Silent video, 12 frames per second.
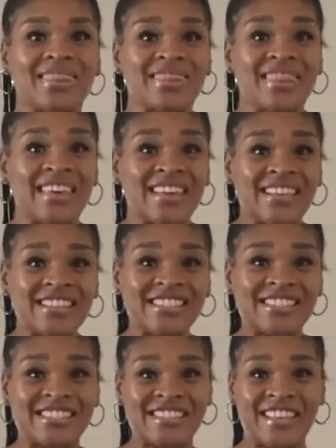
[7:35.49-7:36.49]

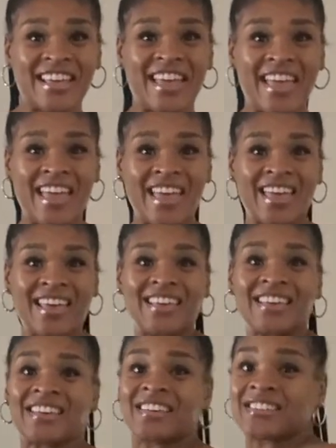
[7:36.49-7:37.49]
This
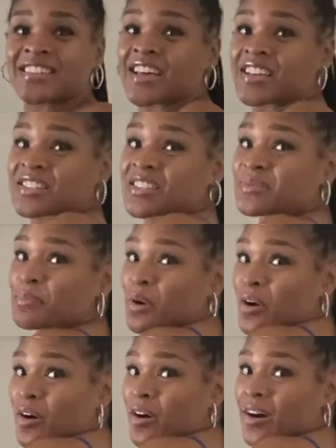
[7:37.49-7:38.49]
is a
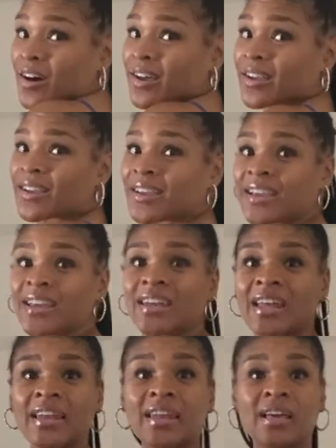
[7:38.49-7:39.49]
small. And
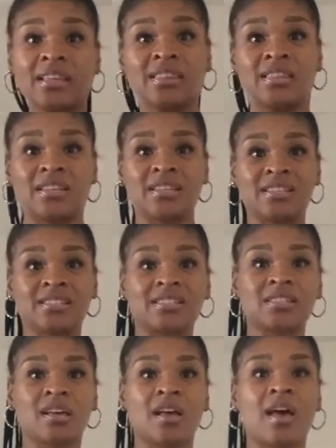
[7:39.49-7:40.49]
I like this.
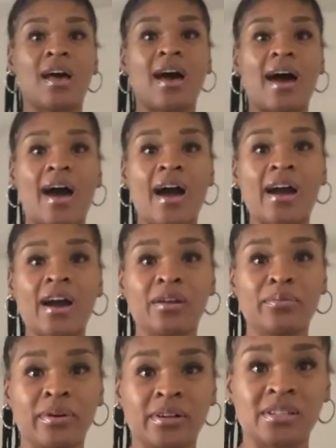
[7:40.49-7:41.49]
I gotta
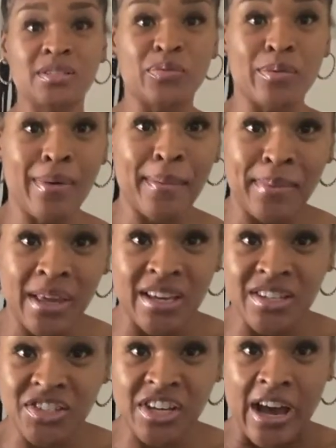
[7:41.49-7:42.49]
wear this with my
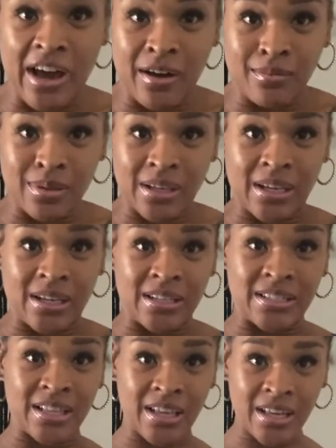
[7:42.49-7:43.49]
man child
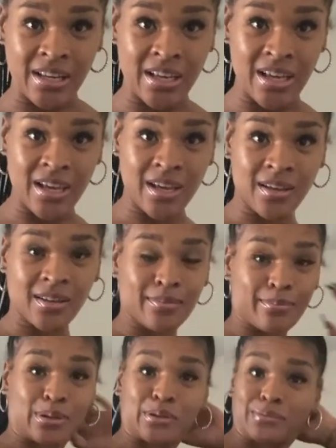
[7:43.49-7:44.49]
because honey,
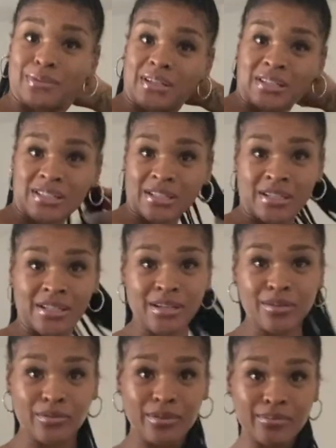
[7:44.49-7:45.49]
blue looks good
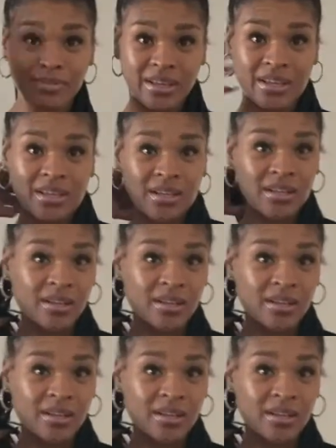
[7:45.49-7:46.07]
on me.